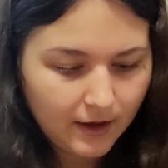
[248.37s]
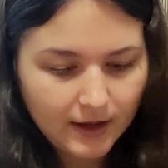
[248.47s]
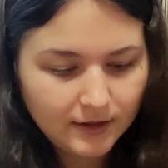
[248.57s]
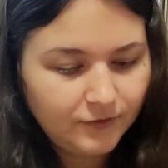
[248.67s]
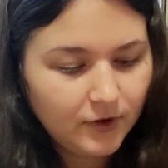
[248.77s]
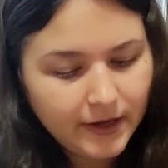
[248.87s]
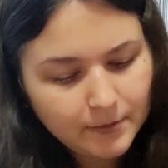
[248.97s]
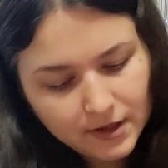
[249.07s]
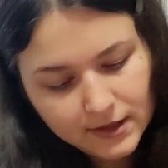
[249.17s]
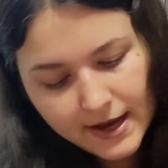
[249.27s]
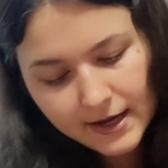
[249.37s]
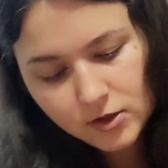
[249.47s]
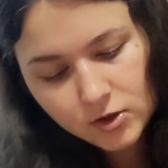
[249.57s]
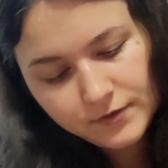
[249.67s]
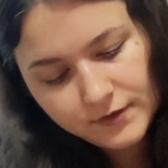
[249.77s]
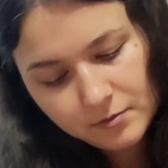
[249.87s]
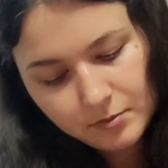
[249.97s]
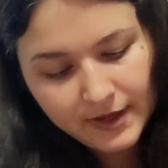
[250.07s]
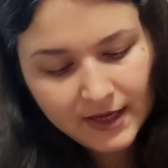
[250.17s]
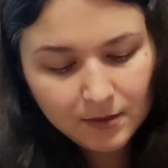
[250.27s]
And for Himalaya Dolphin
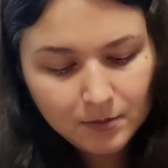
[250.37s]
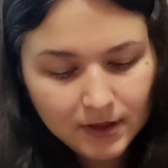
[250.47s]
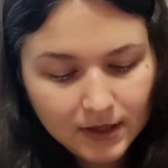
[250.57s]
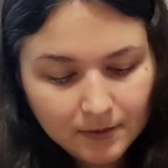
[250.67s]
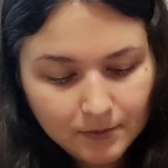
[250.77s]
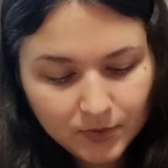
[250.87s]
Baby,